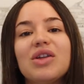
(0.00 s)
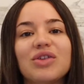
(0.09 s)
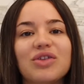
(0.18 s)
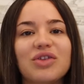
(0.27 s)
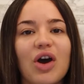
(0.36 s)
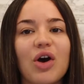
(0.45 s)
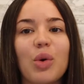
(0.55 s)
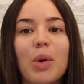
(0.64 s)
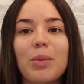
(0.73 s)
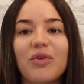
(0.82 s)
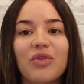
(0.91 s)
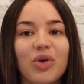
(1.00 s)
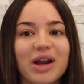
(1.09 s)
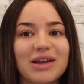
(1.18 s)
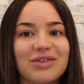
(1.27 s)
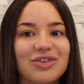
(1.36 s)
So before
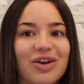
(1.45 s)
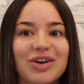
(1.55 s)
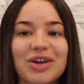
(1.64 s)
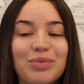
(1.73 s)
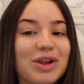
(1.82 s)
I get started,